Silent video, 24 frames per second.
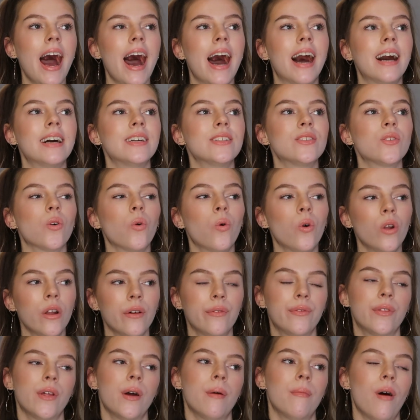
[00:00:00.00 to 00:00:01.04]
and all
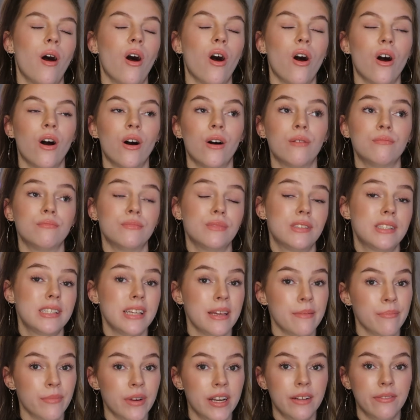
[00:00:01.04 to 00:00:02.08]
of them
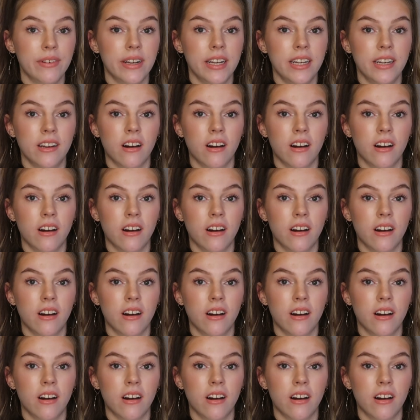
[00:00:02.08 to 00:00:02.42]
seem really, really